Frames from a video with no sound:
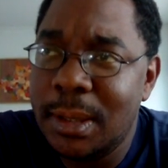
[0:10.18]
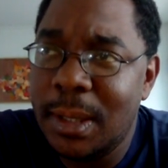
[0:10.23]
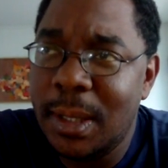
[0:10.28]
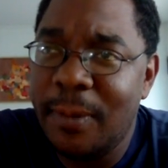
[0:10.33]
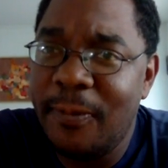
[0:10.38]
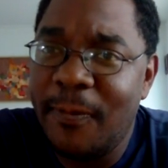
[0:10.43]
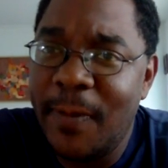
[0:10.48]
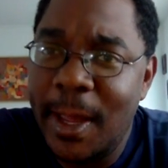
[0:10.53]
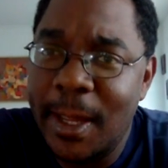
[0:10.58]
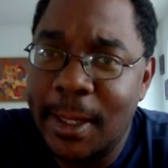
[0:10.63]

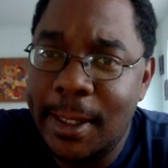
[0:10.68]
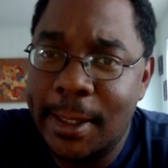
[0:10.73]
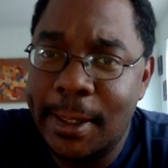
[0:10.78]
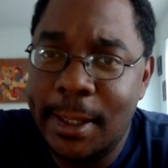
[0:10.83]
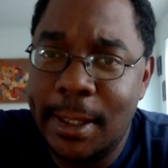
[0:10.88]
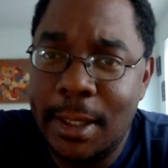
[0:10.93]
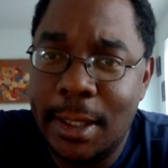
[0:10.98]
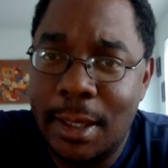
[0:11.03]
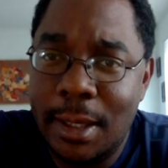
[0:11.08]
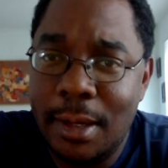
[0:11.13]
the Fight
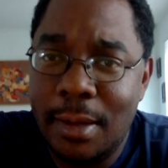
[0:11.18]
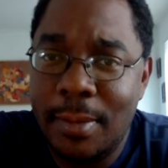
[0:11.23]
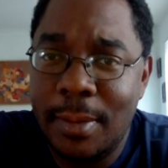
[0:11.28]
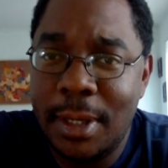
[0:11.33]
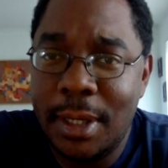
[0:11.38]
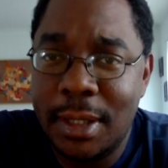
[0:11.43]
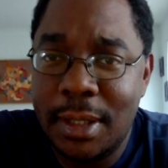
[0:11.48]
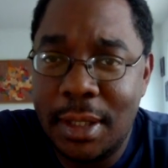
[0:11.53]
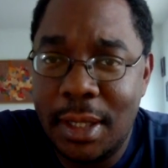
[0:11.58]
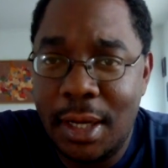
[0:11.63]
Club
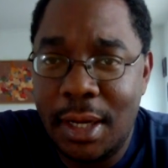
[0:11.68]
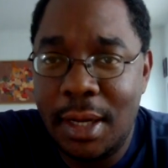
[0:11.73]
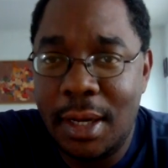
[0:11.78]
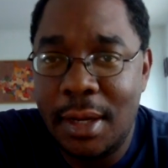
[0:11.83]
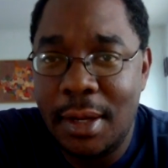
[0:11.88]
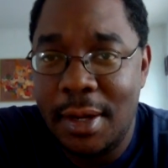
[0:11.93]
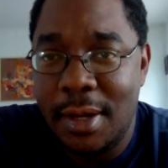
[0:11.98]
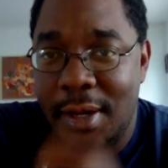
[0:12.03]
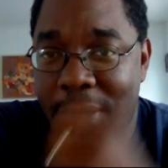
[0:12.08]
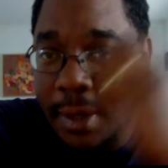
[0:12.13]
and
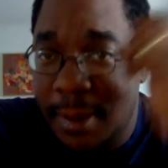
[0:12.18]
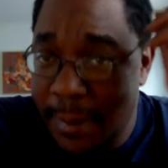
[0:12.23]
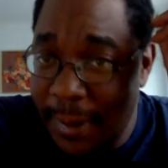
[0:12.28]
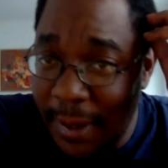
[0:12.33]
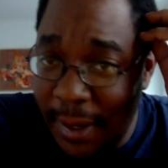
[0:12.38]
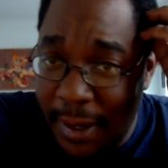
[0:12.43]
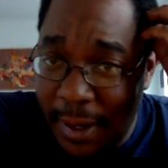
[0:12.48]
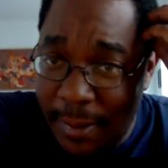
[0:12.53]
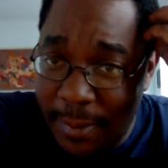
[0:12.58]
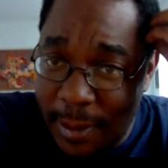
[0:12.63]

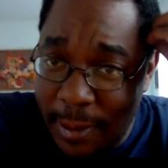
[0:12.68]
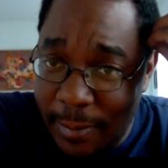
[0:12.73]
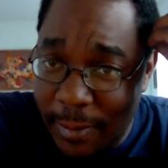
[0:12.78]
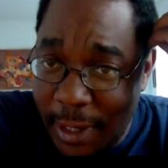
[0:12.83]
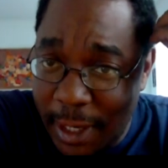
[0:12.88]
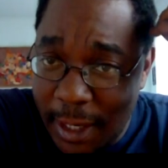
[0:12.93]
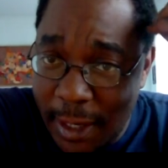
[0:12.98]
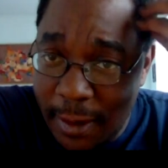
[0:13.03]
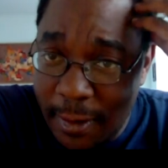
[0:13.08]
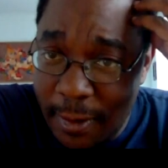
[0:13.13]
yeah, I'm letting
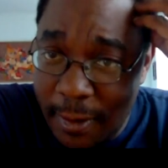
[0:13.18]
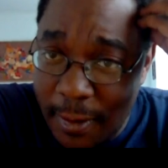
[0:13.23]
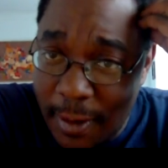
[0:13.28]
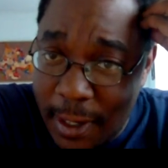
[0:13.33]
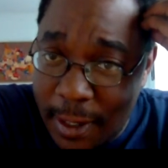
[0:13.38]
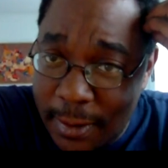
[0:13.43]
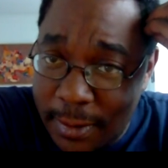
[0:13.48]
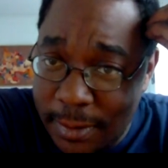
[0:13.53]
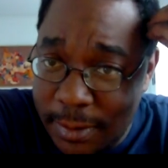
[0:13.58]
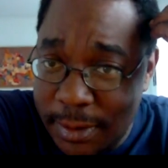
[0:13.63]
my hair grow
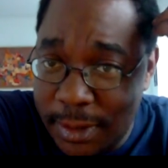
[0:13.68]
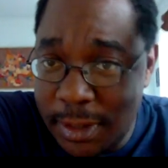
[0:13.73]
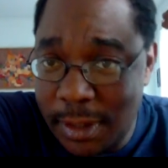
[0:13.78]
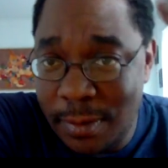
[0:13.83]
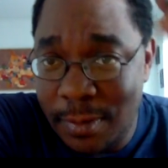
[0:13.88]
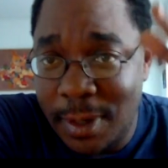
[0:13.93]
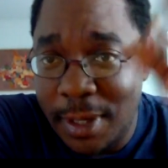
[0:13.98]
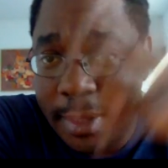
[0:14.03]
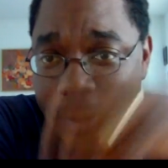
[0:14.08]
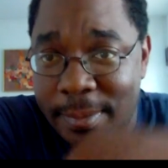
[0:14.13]
out.
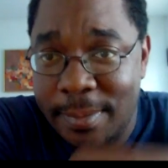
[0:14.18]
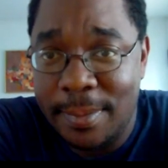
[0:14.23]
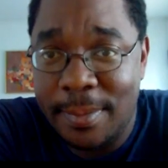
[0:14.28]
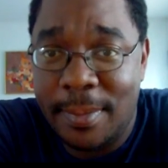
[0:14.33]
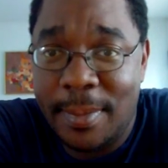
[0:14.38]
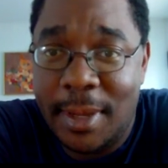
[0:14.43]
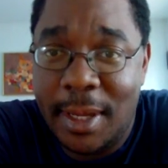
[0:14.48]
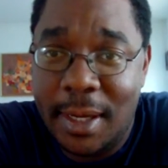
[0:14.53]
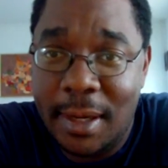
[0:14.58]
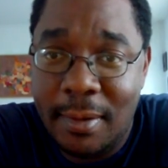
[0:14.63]
So what?
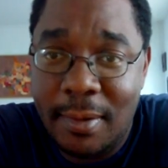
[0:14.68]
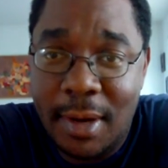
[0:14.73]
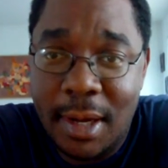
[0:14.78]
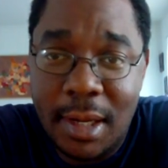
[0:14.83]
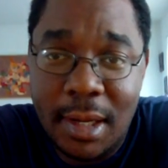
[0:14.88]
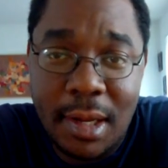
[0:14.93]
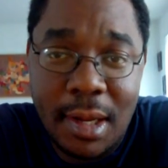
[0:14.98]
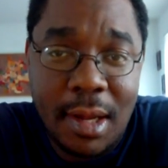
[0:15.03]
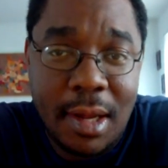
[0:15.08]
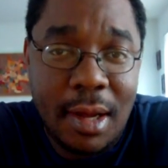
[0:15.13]
Anyway,
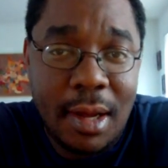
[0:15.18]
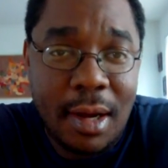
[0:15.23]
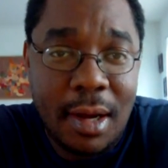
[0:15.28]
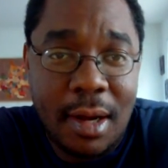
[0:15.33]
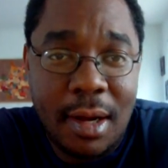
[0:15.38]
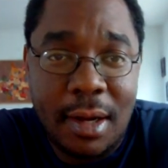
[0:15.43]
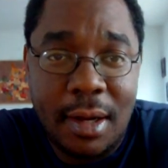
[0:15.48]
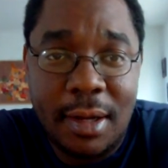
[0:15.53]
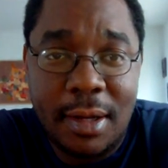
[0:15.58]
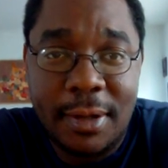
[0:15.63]

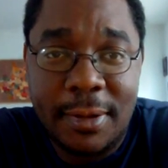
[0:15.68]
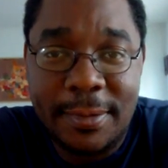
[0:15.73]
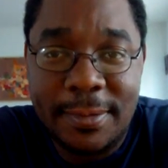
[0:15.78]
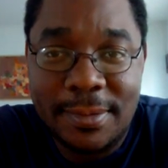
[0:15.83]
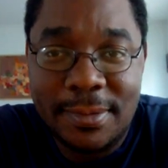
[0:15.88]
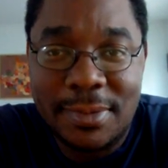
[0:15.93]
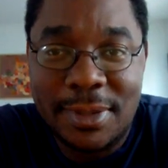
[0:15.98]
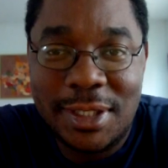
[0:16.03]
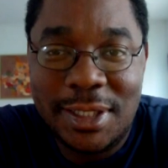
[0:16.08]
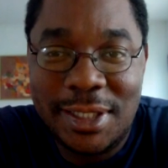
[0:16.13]
um,